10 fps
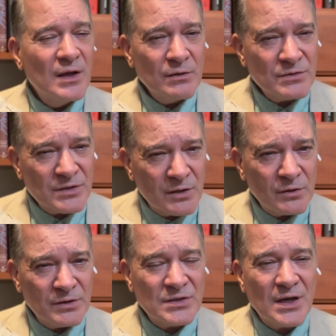Goes on all
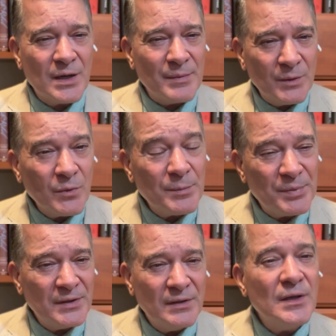the time.
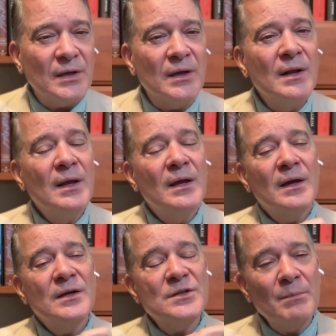NYPD
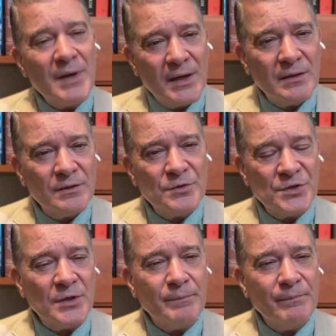has a
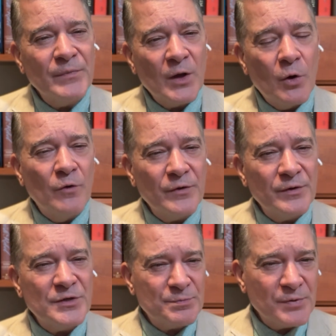monitorship over
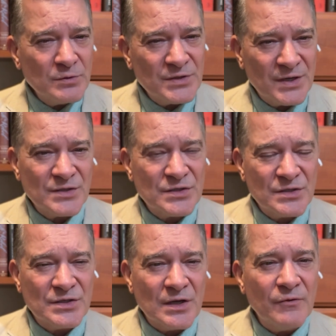its protest
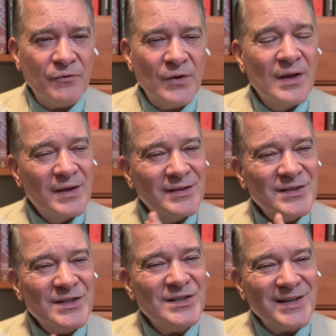stuff
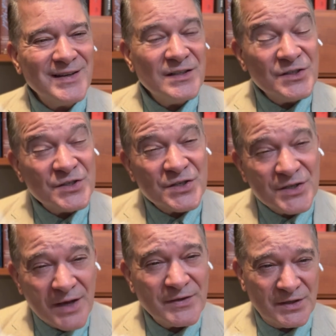since the
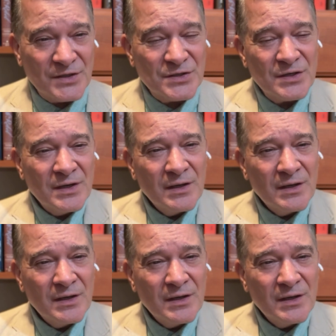1970s.